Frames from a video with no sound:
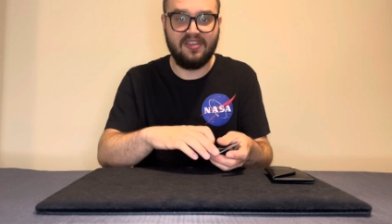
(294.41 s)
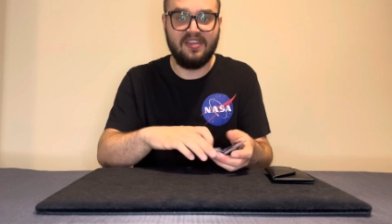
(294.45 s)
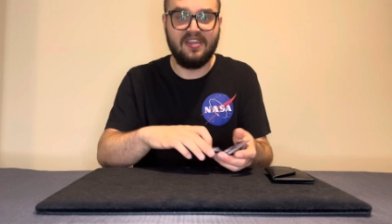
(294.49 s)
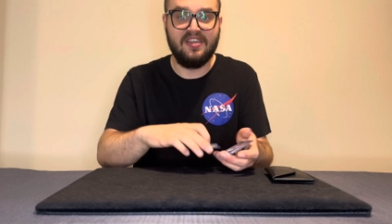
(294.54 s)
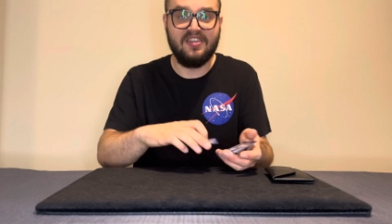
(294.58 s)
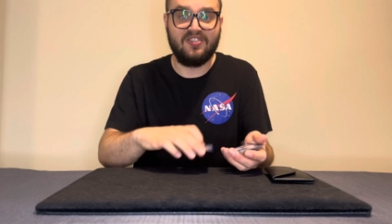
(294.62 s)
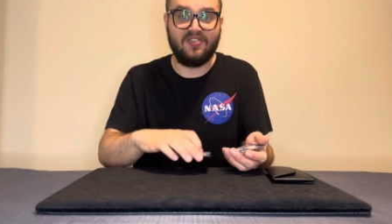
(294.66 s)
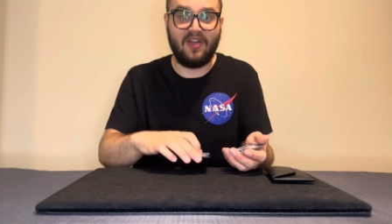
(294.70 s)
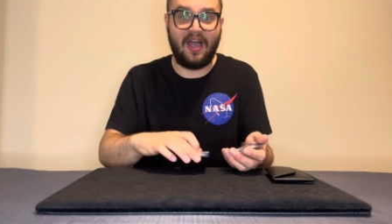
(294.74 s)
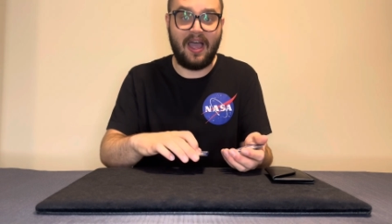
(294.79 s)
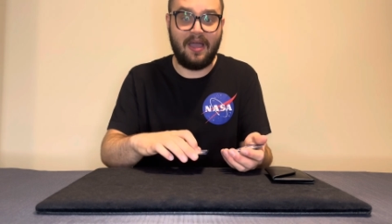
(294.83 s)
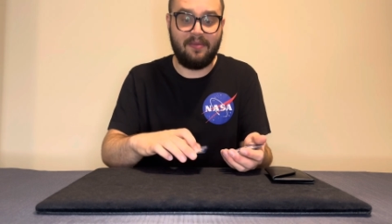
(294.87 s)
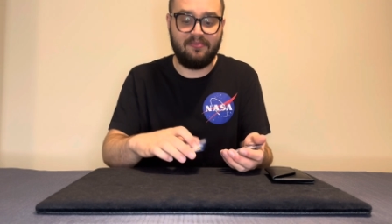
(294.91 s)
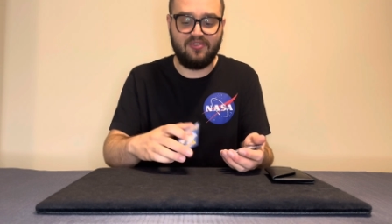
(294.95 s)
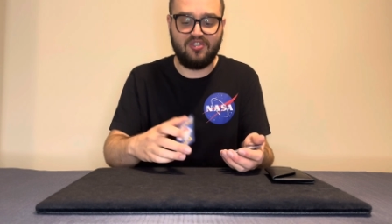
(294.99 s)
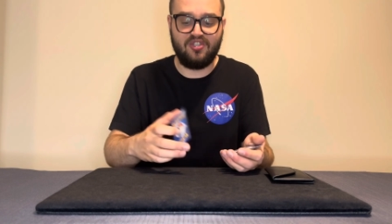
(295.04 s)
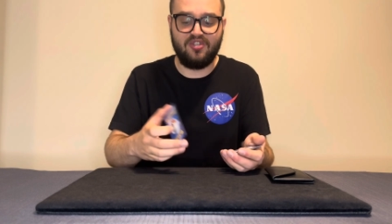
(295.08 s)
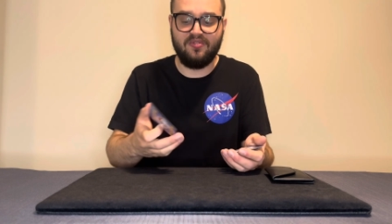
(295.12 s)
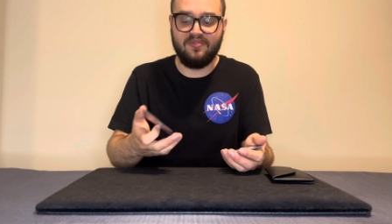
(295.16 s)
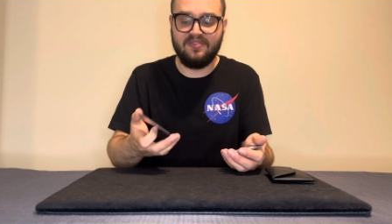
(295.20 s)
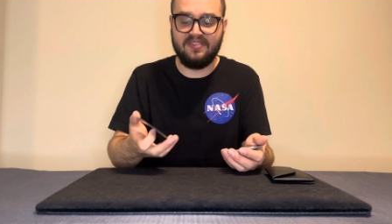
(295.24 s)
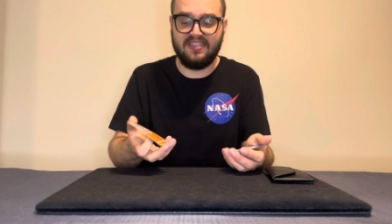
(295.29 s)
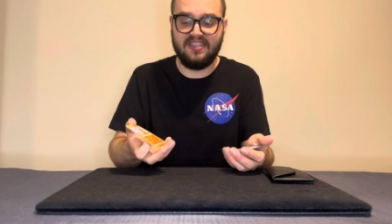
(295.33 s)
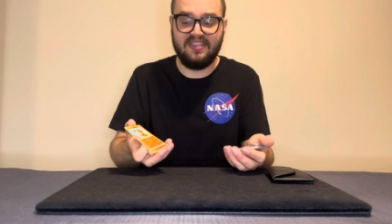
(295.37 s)
So I'm
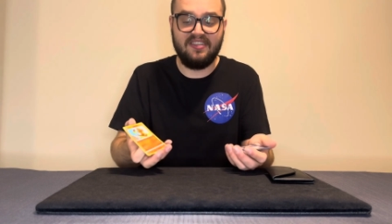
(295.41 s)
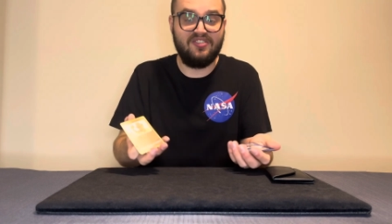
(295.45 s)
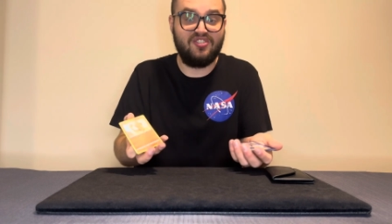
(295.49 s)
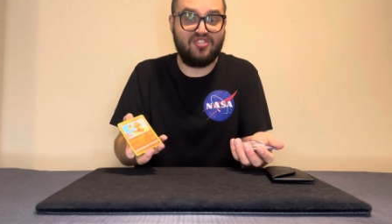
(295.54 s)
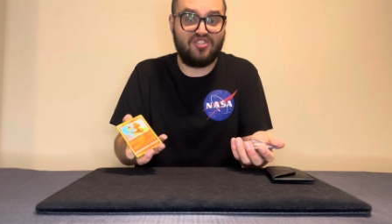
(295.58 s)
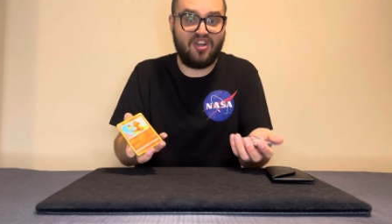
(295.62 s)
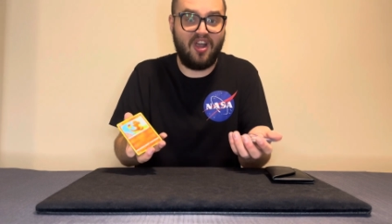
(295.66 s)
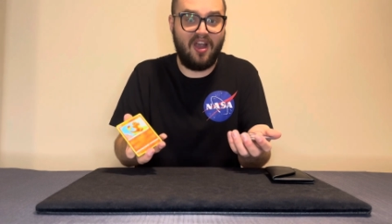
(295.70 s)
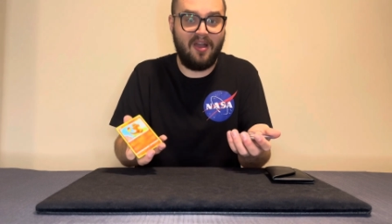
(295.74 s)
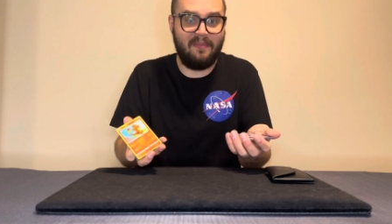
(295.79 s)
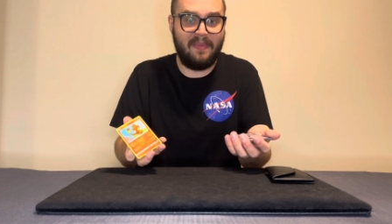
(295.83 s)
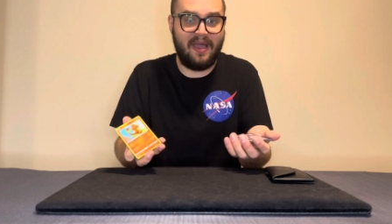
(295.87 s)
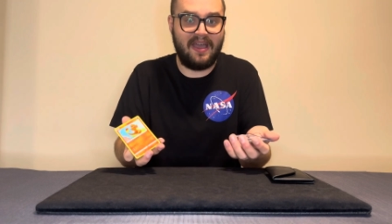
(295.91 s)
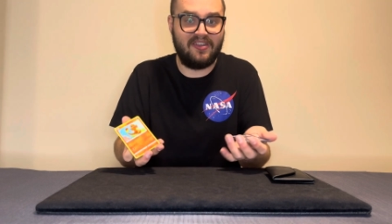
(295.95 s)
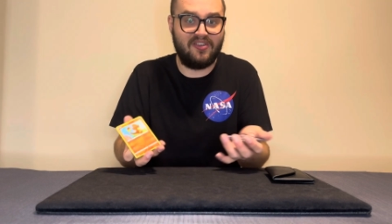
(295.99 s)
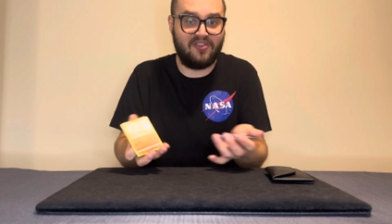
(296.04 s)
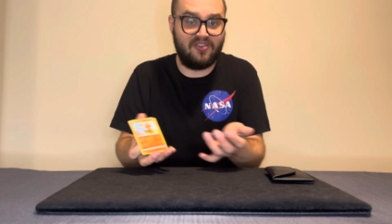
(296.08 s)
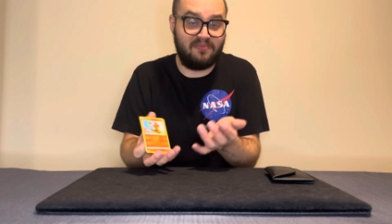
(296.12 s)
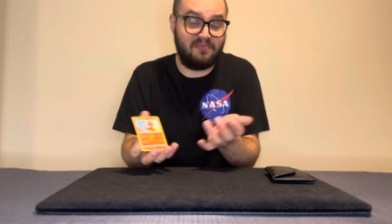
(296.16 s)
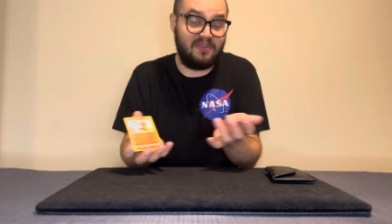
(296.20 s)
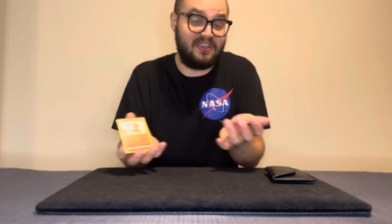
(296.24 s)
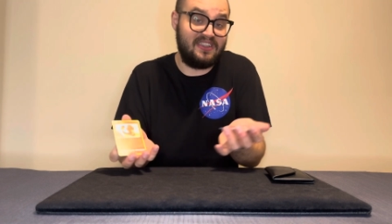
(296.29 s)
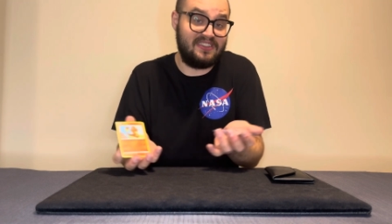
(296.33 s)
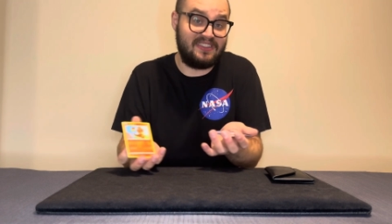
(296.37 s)
choosing Charmander
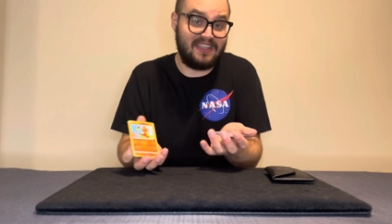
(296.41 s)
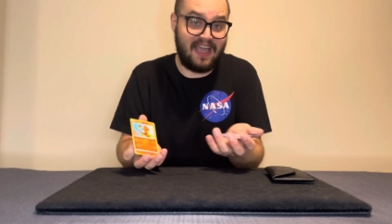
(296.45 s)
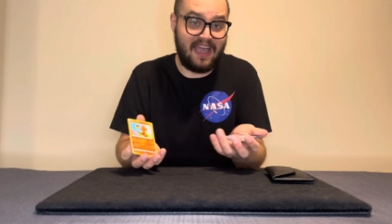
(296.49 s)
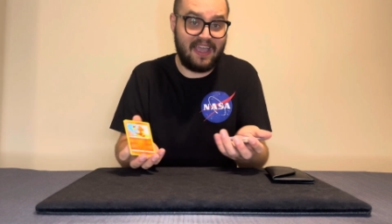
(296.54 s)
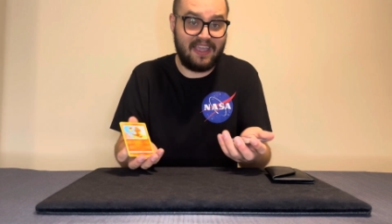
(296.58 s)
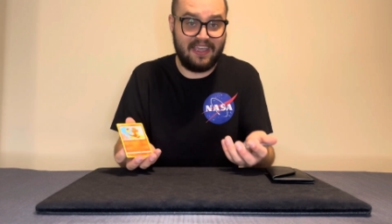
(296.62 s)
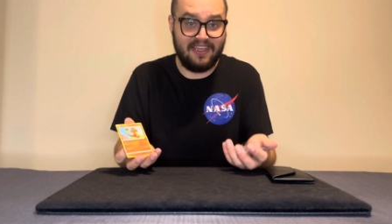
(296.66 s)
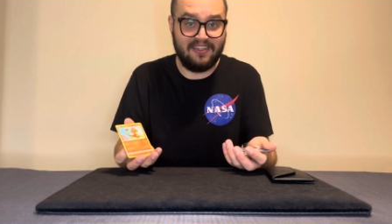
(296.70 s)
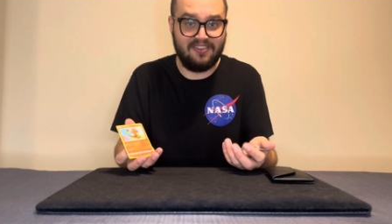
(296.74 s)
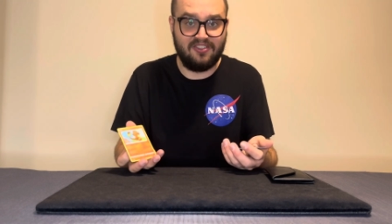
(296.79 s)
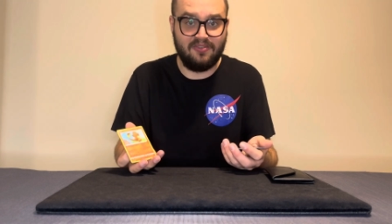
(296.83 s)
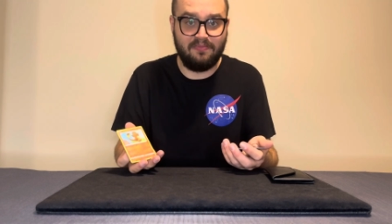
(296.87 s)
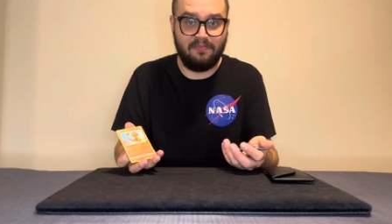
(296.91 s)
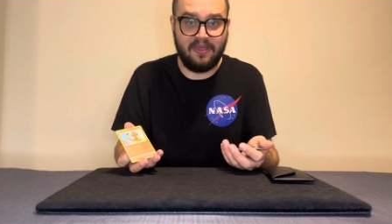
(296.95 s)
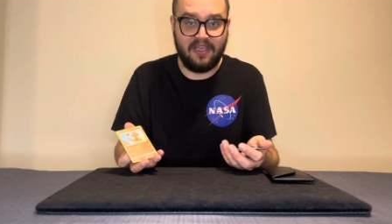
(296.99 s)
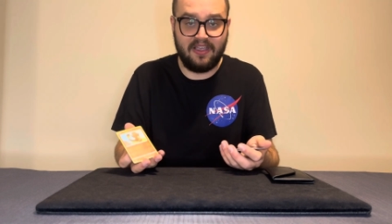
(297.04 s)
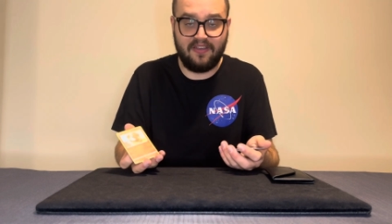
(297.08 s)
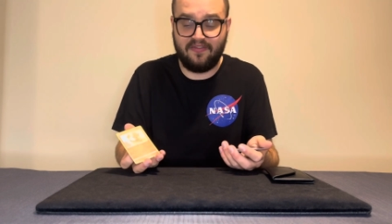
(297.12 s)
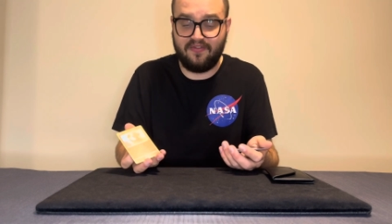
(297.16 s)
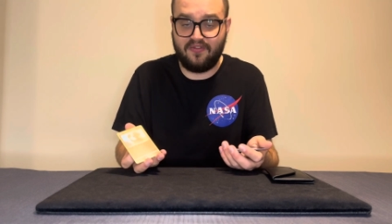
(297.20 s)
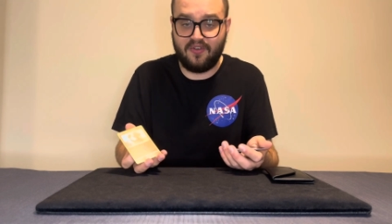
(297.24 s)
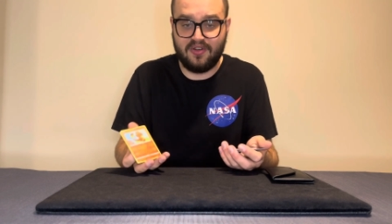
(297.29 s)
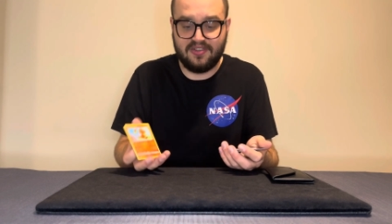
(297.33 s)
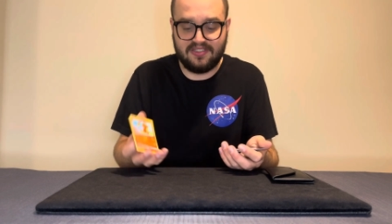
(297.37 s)
because I get to pick
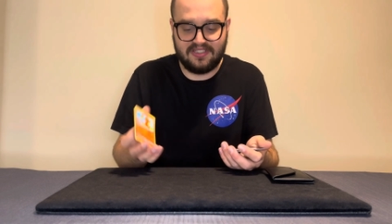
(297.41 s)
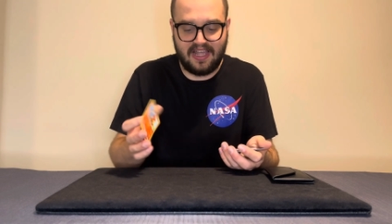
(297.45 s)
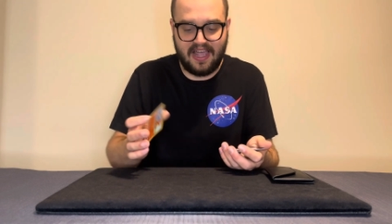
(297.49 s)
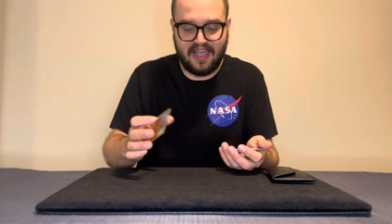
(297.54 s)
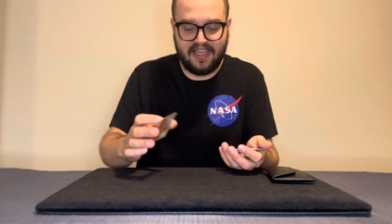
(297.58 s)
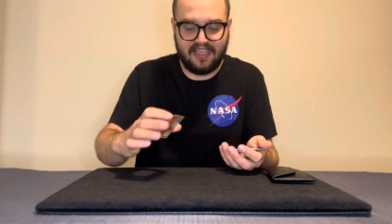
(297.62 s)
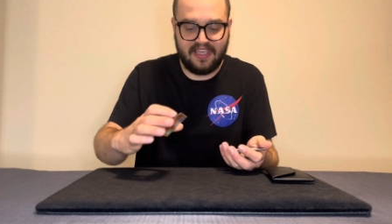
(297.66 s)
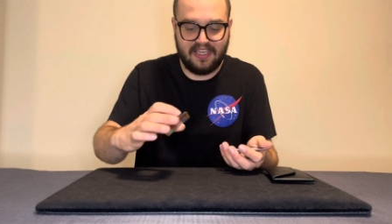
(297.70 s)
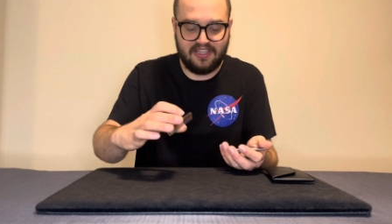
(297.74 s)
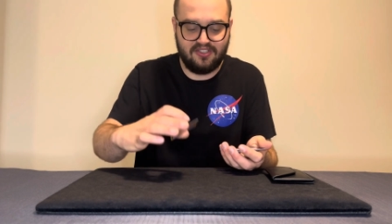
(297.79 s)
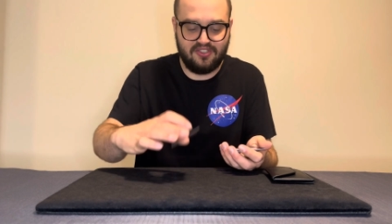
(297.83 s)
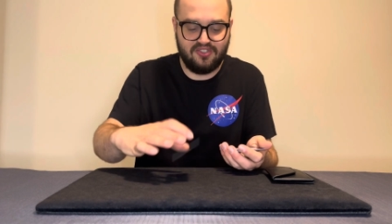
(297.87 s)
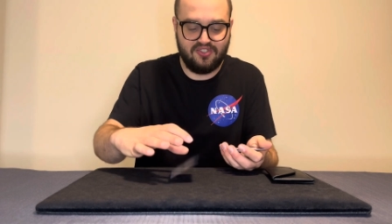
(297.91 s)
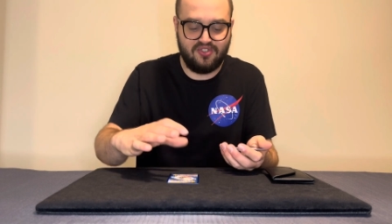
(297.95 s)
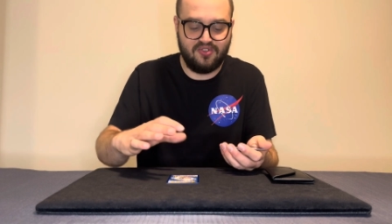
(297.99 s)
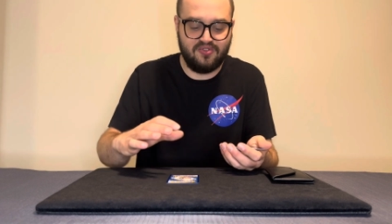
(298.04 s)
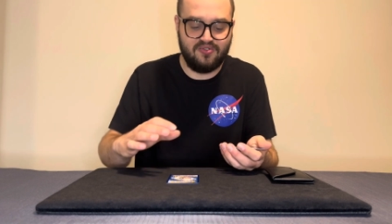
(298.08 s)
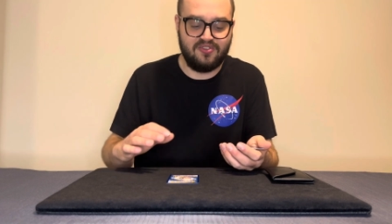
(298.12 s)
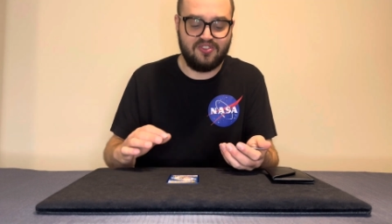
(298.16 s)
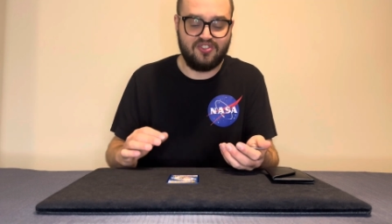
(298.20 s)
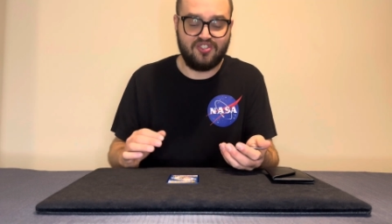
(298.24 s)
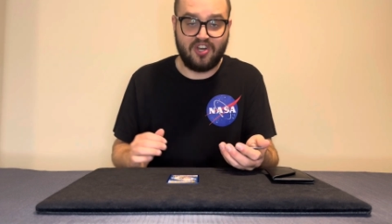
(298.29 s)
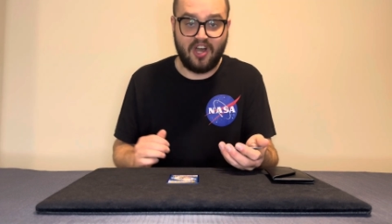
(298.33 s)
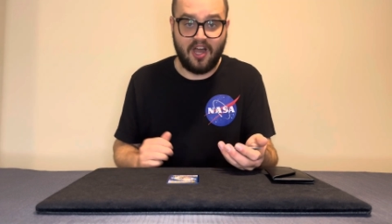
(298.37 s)
first, I get to
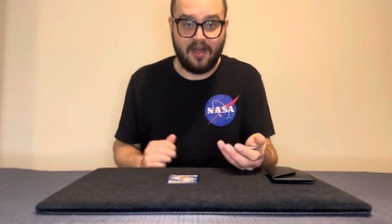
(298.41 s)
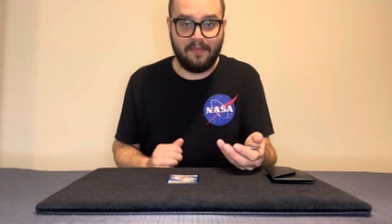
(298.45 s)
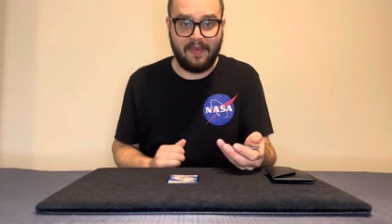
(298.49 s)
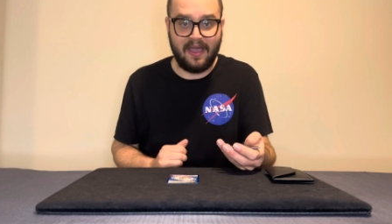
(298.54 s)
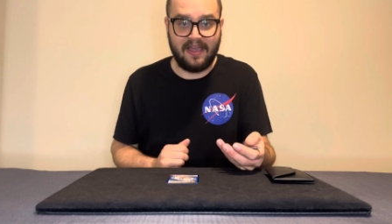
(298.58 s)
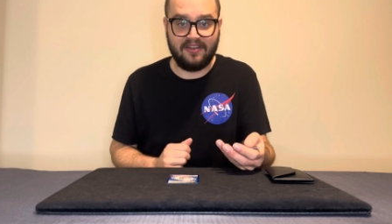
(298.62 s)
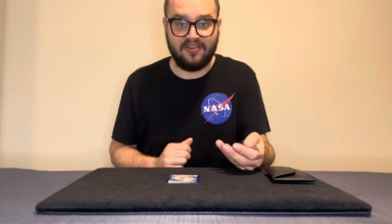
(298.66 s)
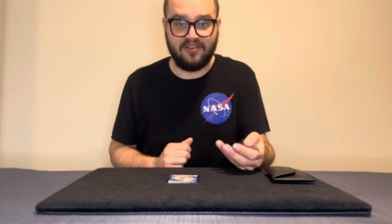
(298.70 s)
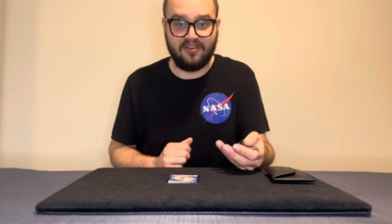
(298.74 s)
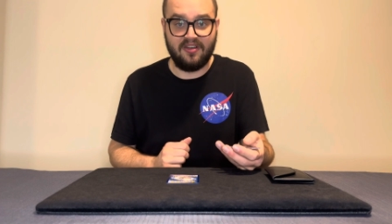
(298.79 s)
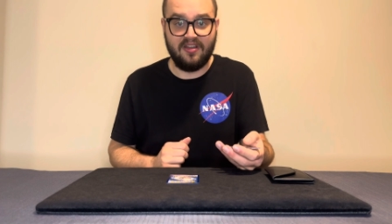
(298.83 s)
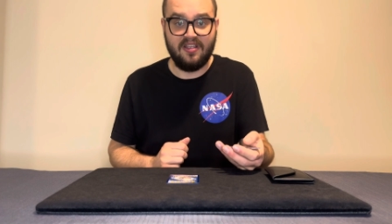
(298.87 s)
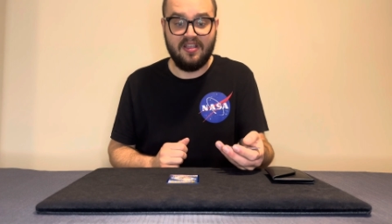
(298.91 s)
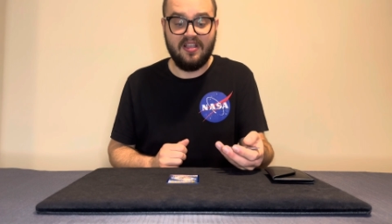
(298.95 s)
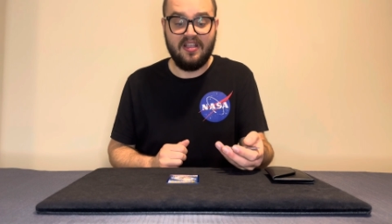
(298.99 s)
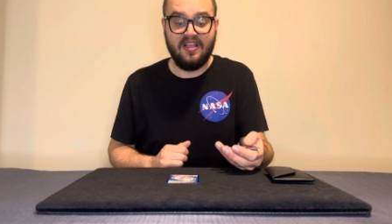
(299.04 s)
choose Charmander.